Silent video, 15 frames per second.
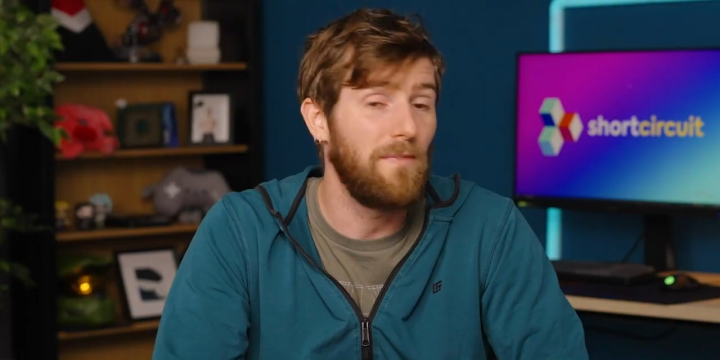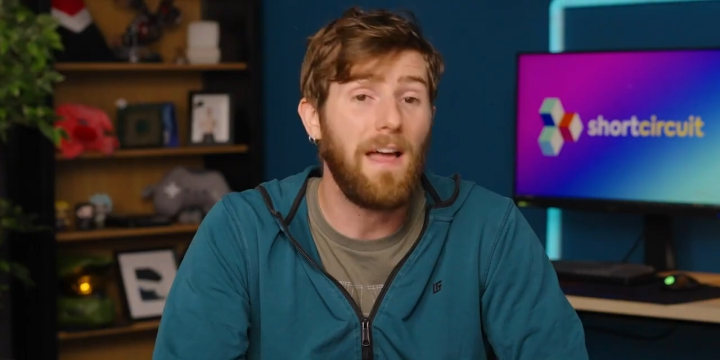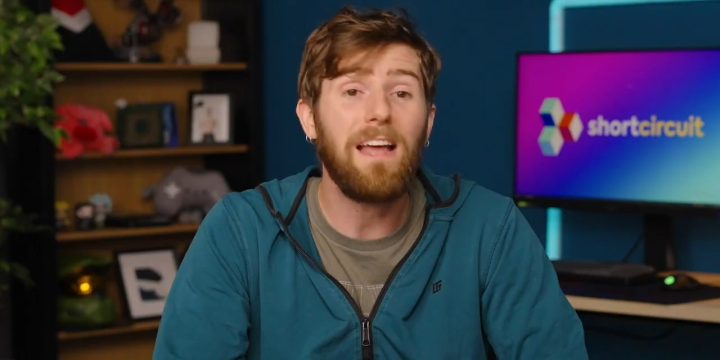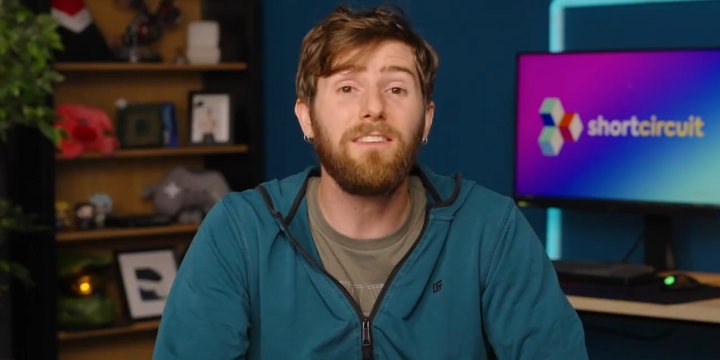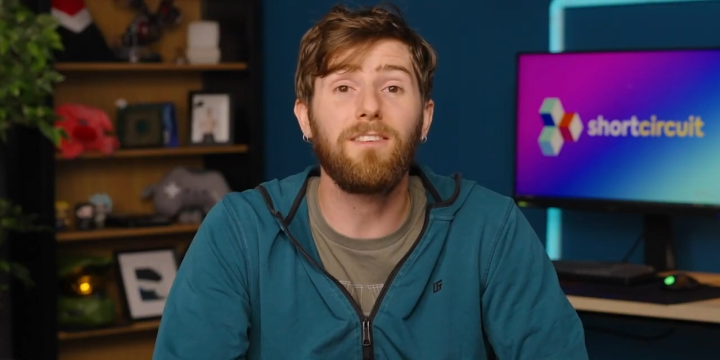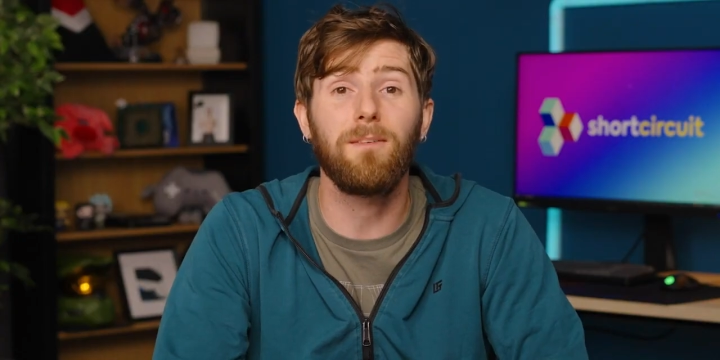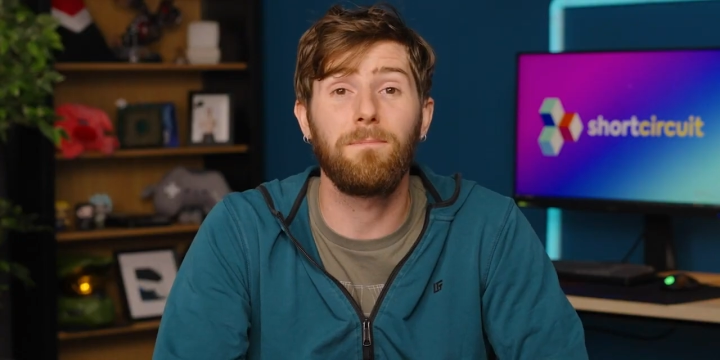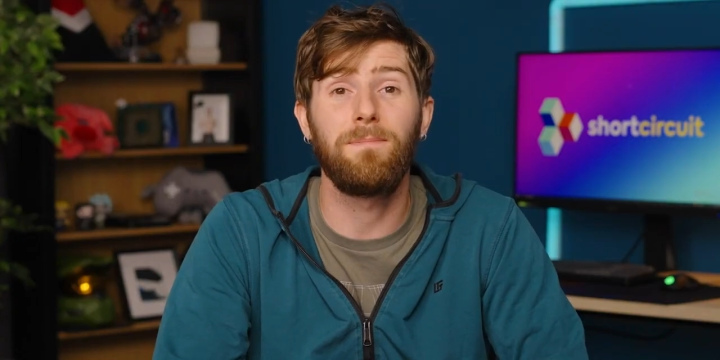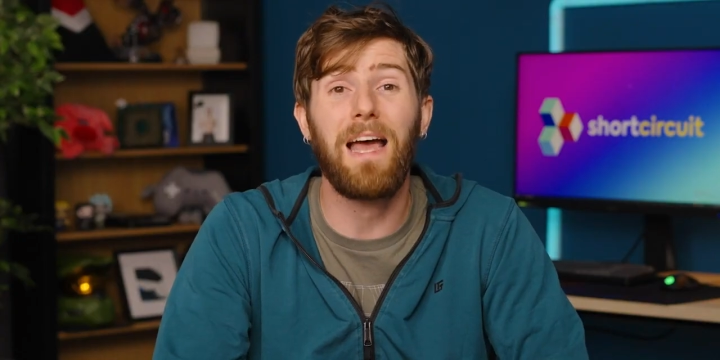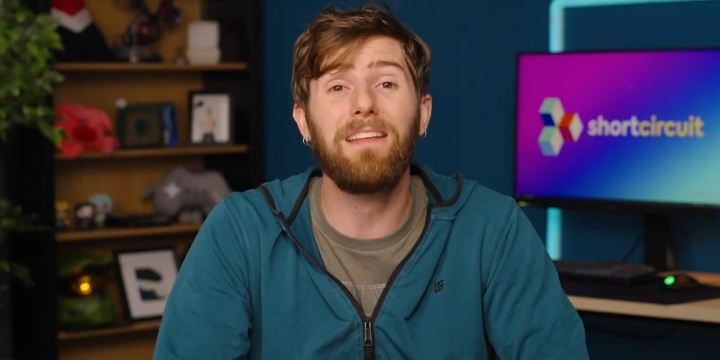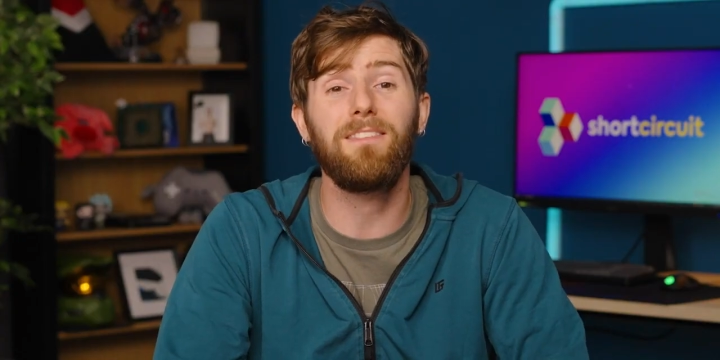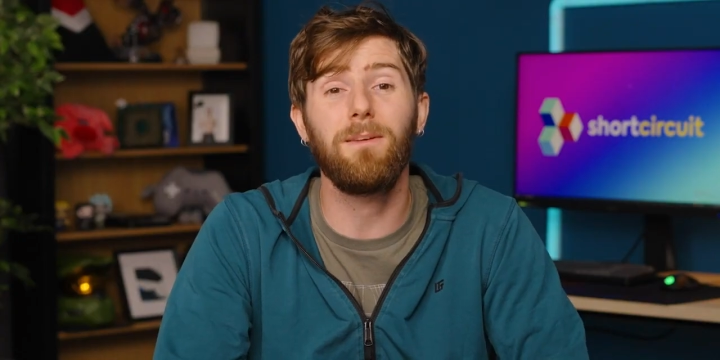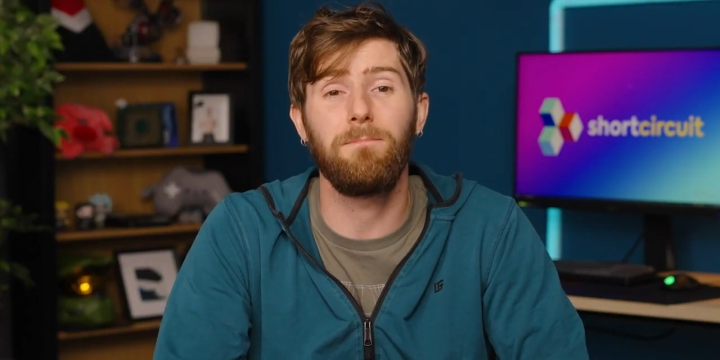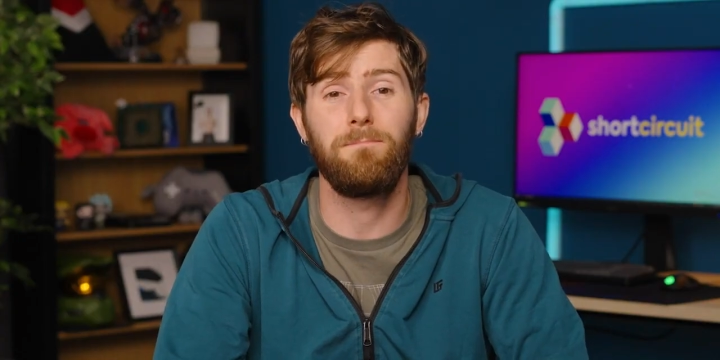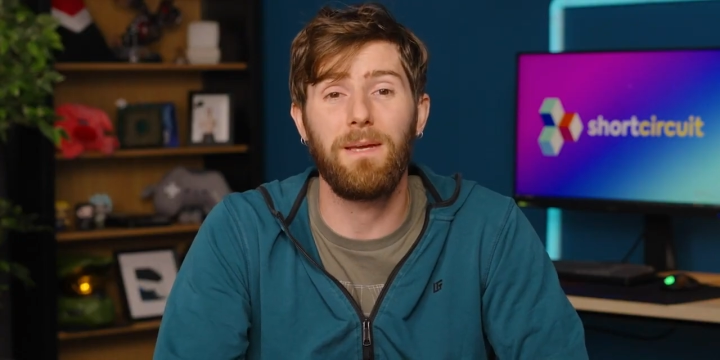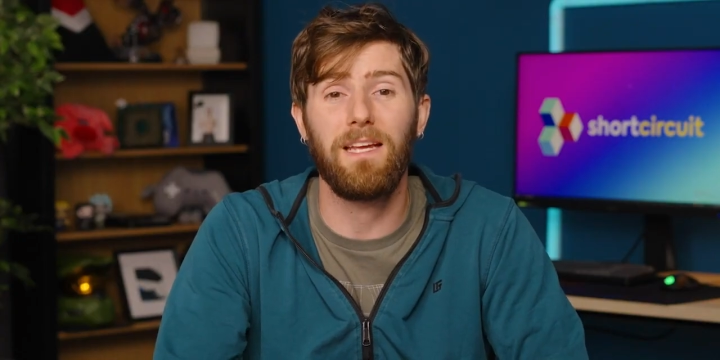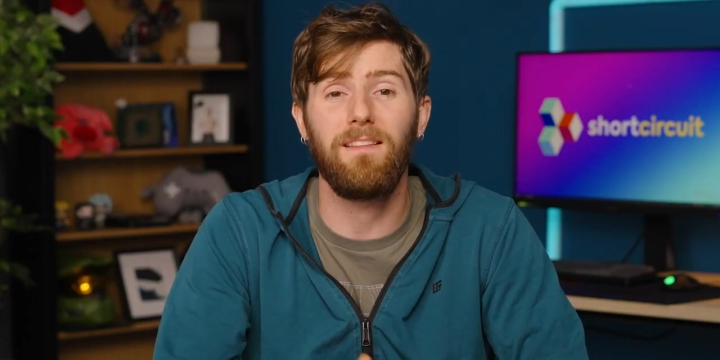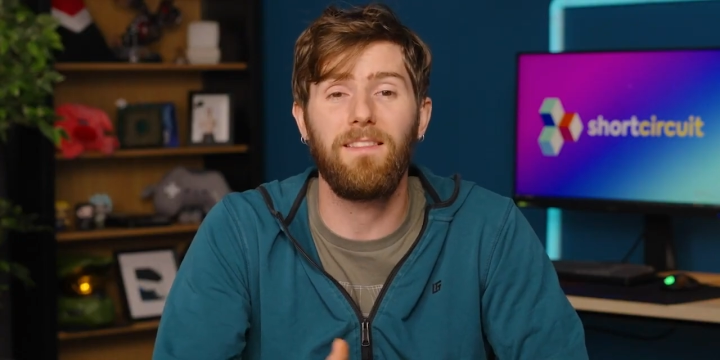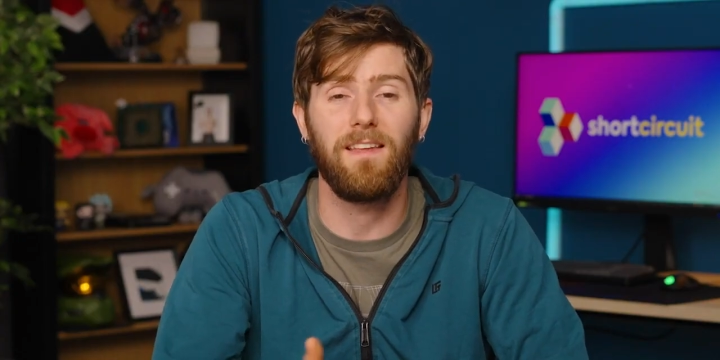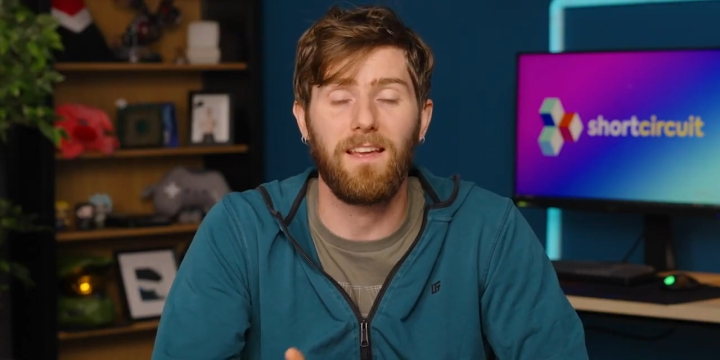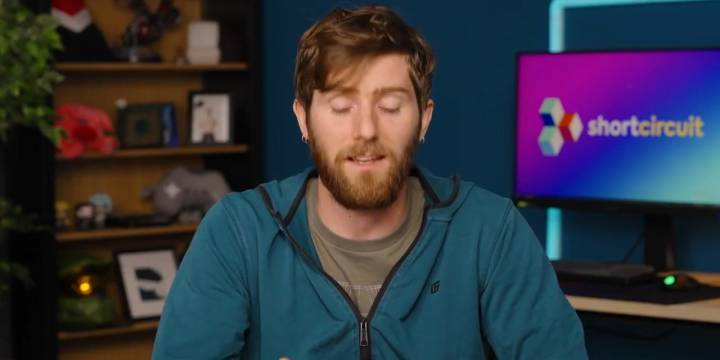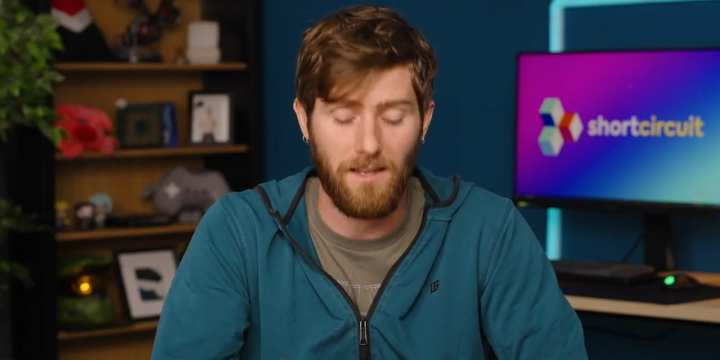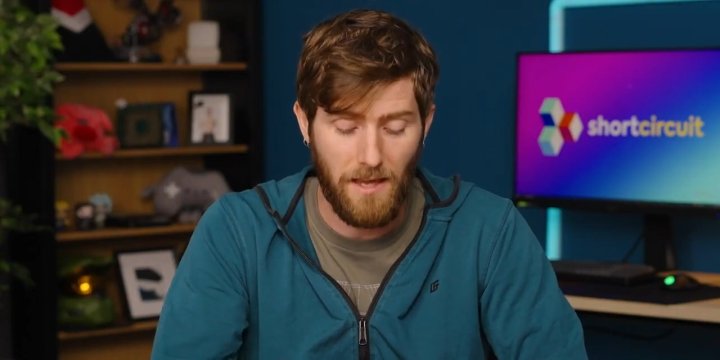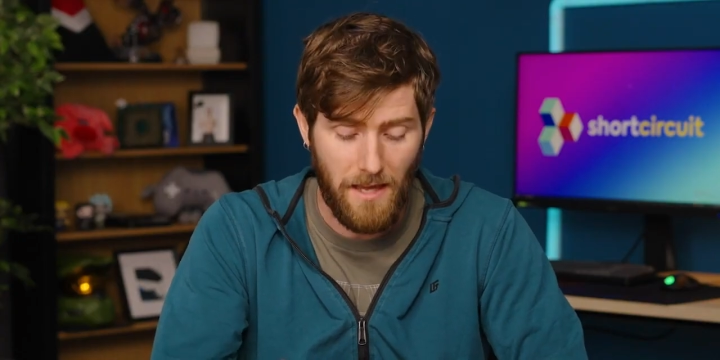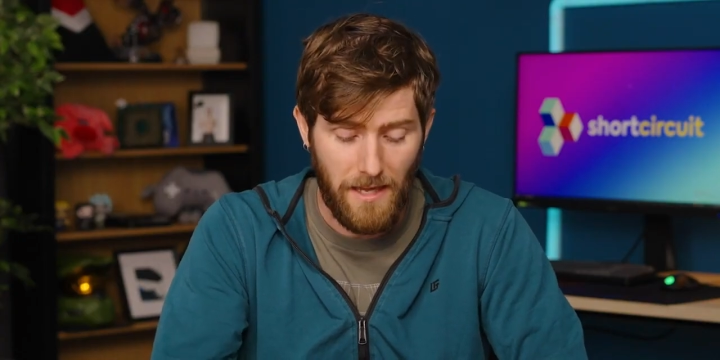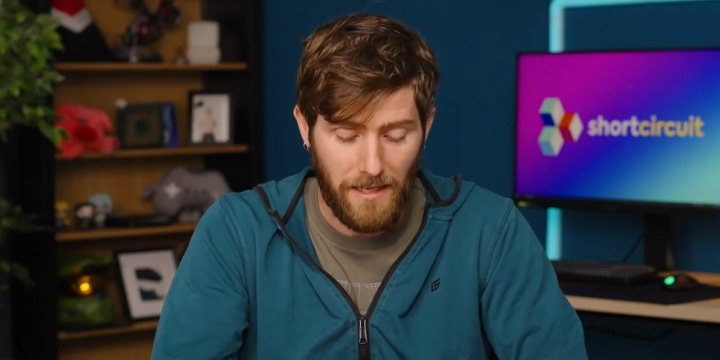That's a, that's a big thing,